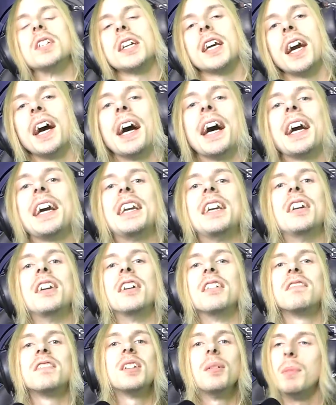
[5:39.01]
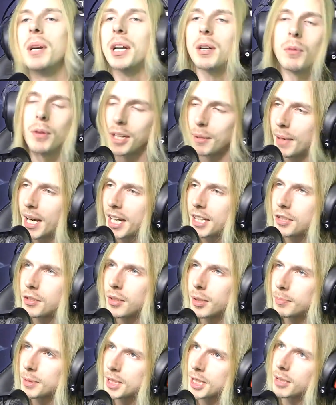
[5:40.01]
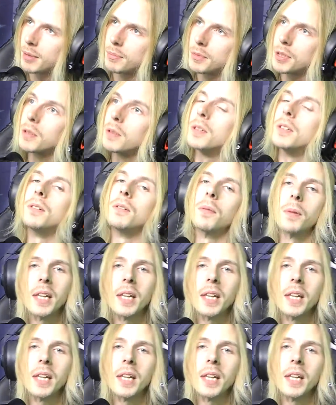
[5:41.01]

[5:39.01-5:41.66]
kind enough to make one of my dreams come true.